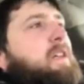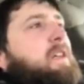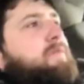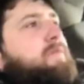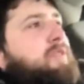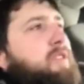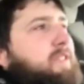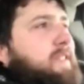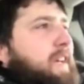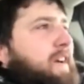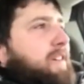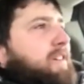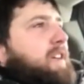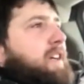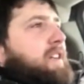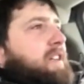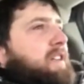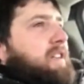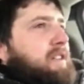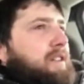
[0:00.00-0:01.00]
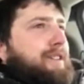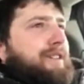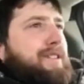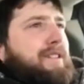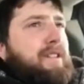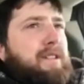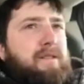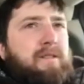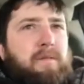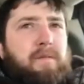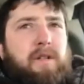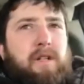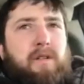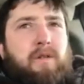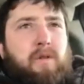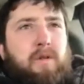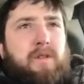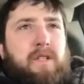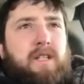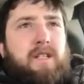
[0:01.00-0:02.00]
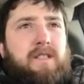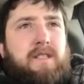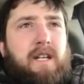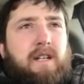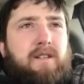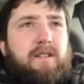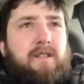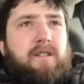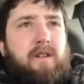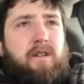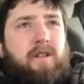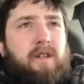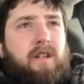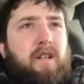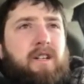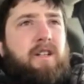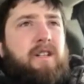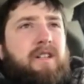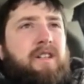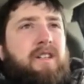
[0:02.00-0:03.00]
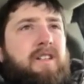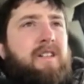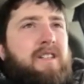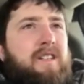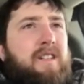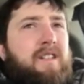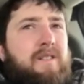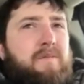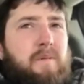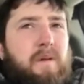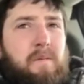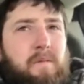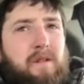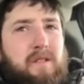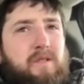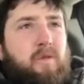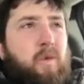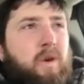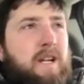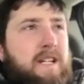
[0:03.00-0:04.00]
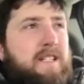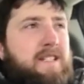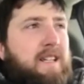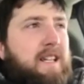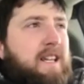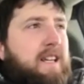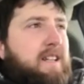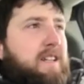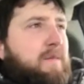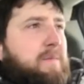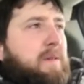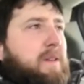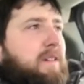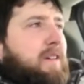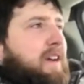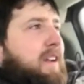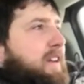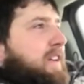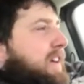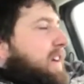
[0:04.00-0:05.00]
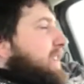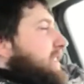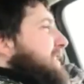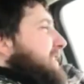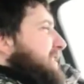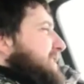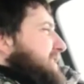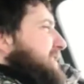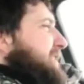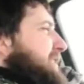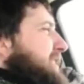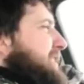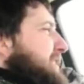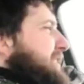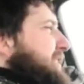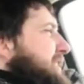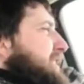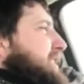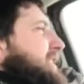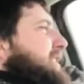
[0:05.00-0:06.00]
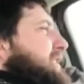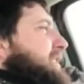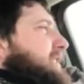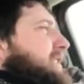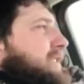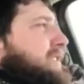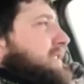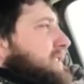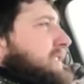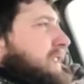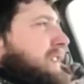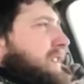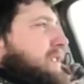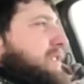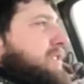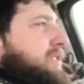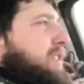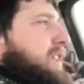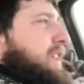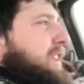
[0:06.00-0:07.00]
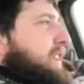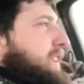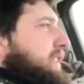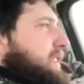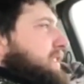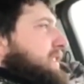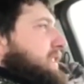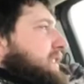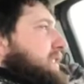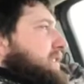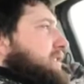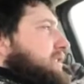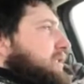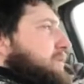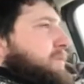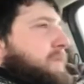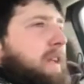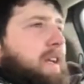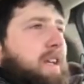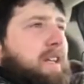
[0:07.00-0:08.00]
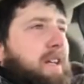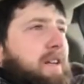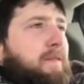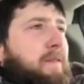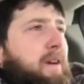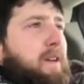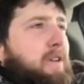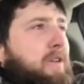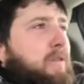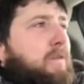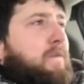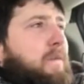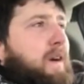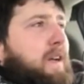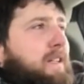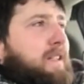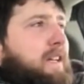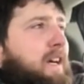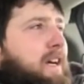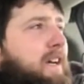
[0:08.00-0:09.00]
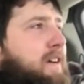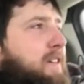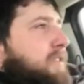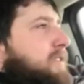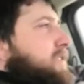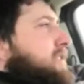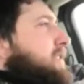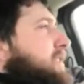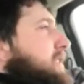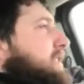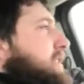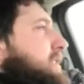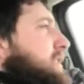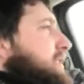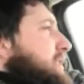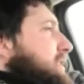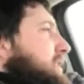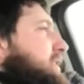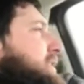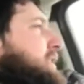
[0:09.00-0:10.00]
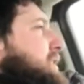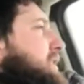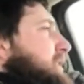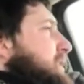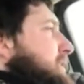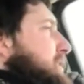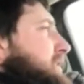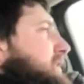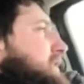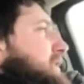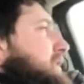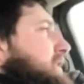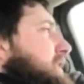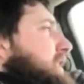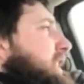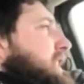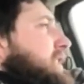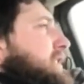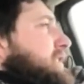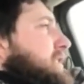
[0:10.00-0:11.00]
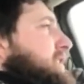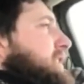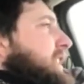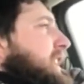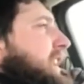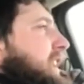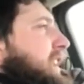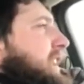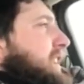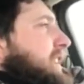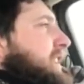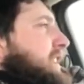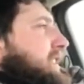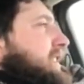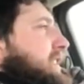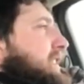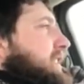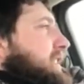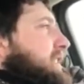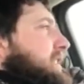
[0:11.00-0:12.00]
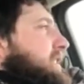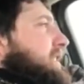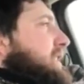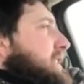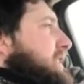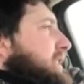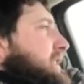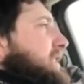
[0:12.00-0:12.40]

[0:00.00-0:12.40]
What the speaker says: I'm just out kind of looking. I'm in northeast South Dakota. It's pretty much a wasteland up here right now. Not a whole lot of anything, so I'm thinking if I do find coyotes, coyote sign at least,